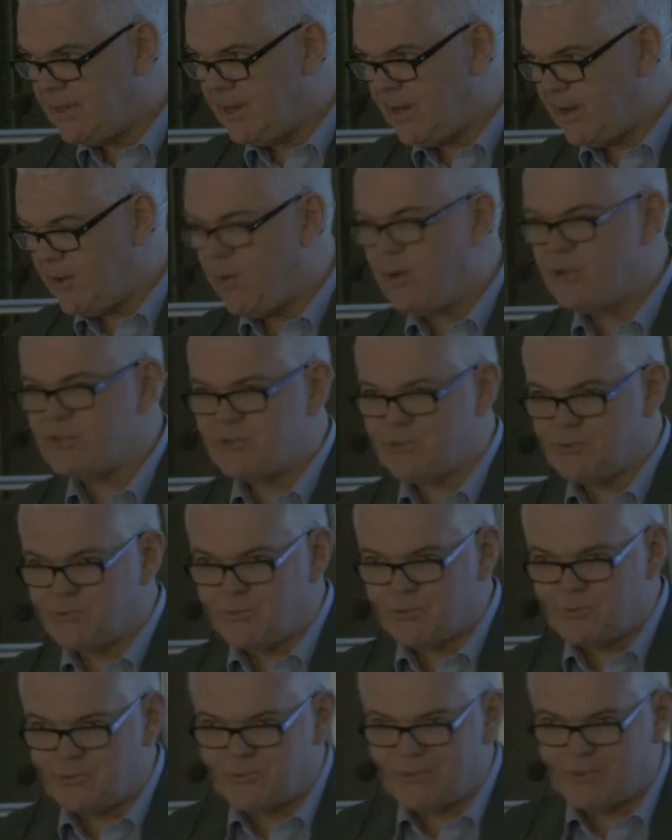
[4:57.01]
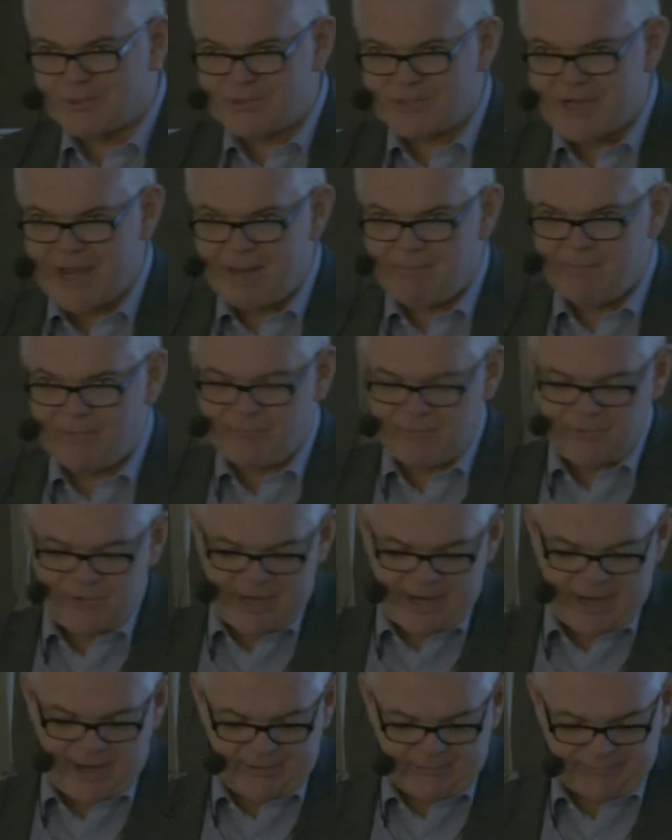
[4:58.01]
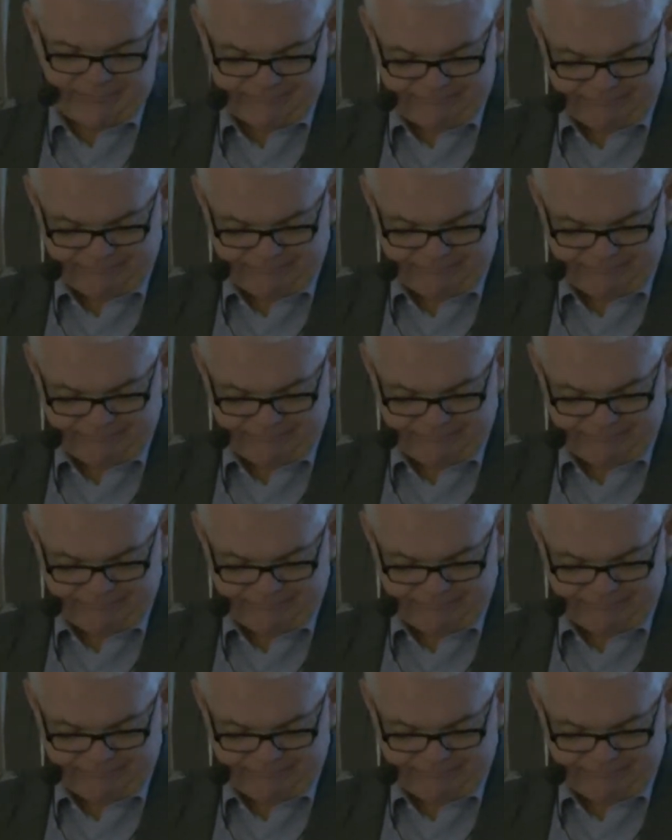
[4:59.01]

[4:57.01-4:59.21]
I urge you to do the same if you can.